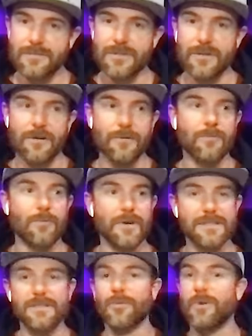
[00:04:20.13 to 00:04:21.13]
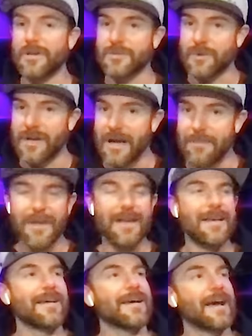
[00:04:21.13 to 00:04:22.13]
So once the walls went up,
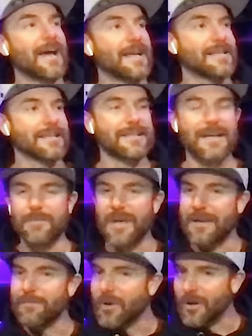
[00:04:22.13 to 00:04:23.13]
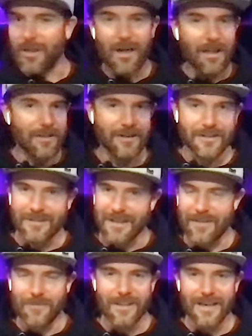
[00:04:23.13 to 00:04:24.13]
I had to come in, pull all
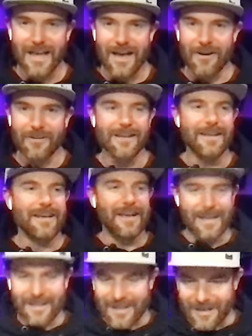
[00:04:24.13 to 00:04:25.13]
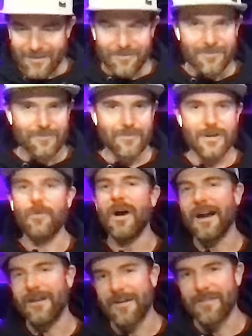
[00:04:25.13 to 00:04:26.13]
everything out, and then
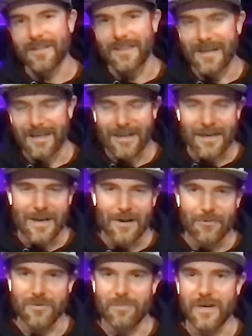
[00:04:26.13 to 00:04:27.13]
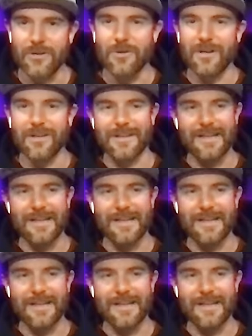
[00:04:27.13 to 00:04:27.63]
rewire everything uh, with better quality